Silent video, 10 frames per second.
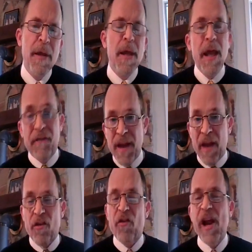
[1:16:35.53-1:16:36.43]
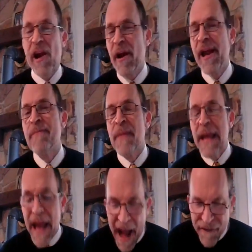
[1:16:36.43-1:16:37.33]
If necessary,
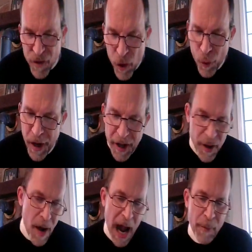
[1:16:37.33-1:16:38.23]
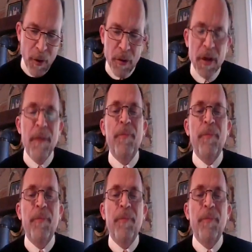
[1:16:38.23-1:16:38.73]
after you read the Bible,